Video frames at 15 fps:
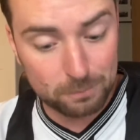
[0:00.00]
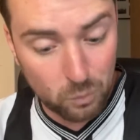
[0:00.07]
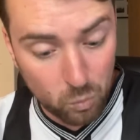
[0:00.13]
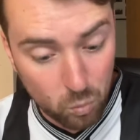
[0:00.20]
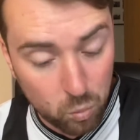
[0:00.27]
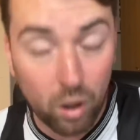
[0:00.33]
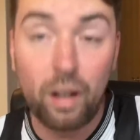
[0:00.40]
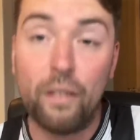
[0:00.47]

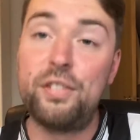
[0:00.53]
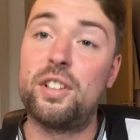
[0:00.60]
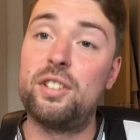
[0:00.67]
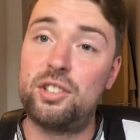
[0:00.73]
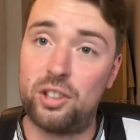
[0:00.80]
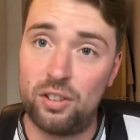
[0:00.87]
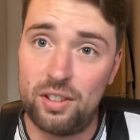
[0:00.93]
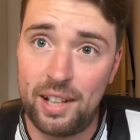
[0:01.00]
Wolves on
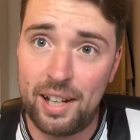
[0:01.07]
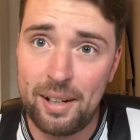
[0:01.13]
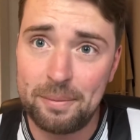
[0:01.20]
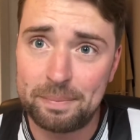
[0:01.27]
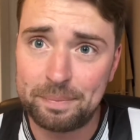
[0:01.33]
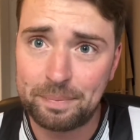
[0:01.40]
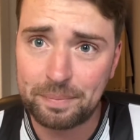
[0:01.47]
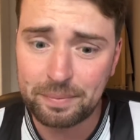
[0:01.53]
Sunday,
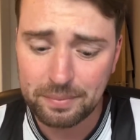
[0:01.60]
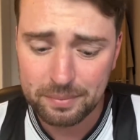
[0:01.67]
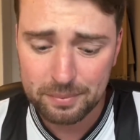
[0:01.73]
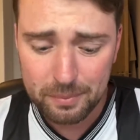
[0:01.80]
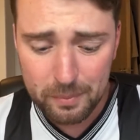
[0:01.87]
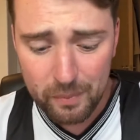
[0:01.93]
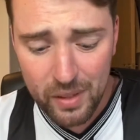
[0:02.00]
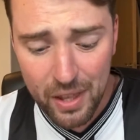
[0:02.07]

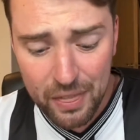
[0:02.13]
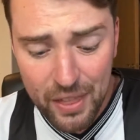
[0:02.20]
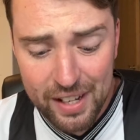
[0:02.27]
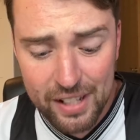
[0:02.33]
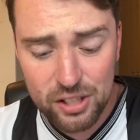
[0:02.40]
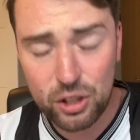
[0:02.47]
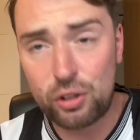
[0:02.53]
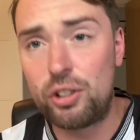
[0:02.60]
then
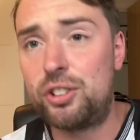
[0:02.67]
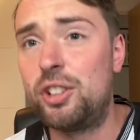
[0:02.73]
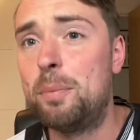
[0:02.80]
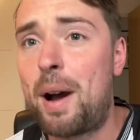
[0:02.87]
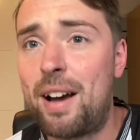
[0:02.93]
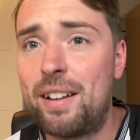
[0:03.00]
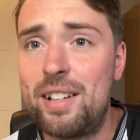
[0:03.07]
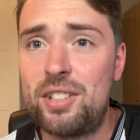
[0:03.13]
it's Crystal
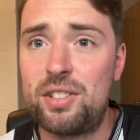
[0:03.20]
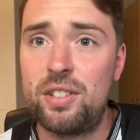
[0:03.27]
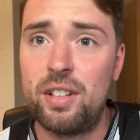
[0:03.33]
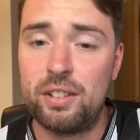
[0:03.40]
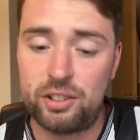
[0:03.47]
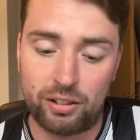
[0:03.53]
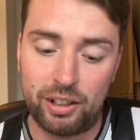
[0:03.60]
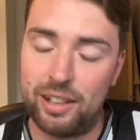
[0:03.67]
Palace,
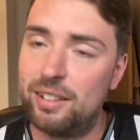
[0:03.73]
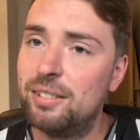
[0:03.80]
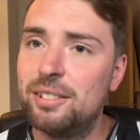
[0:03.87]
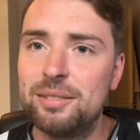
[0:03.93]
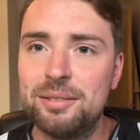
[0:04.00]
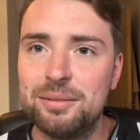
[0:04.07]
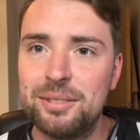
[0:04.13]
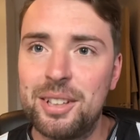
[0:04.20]
sorry,
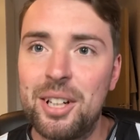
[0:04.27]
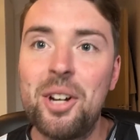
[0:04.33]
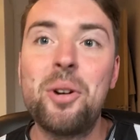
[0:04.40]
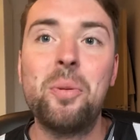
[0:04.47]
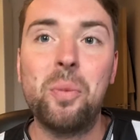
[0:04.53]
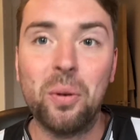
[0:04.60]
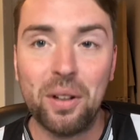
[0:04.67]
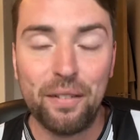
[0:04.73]

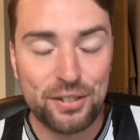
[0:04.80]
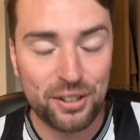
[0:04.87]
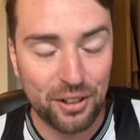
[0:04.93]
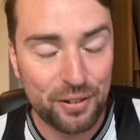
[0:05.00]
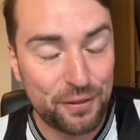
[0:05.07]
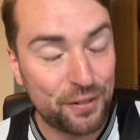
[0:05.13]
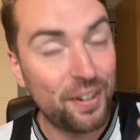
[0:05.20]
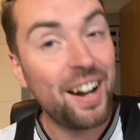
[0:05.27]
Wolves on
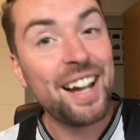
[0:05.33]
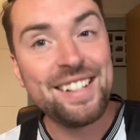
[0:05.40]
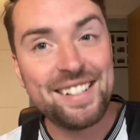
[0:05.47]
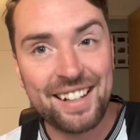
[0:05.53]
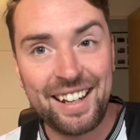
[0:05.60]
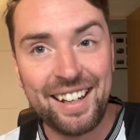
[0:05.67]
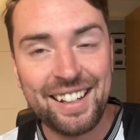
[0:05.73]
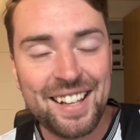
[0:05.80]

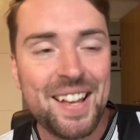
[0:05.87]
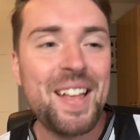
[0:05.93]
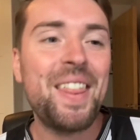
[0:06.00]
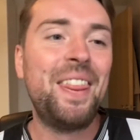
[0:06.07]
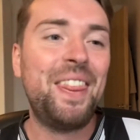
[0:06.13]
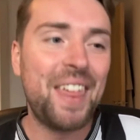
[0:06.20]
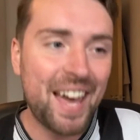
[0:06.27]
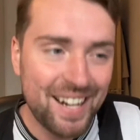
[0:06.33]
Friday,
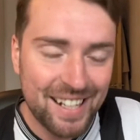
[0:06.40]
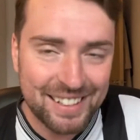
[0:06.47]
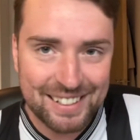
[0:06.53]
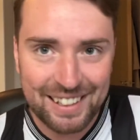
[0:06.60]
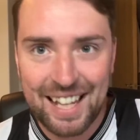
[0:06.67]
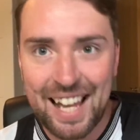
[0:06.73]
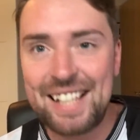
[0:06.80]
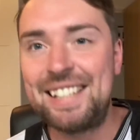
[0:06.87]
then it's
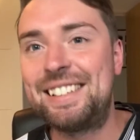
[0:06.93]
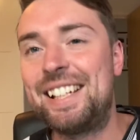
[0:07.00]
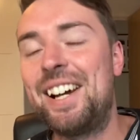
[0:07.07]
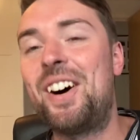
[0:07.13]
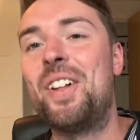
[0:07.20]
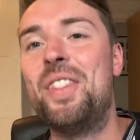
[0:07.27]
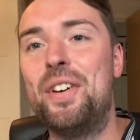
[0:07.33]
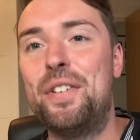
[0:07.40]
Leicester on the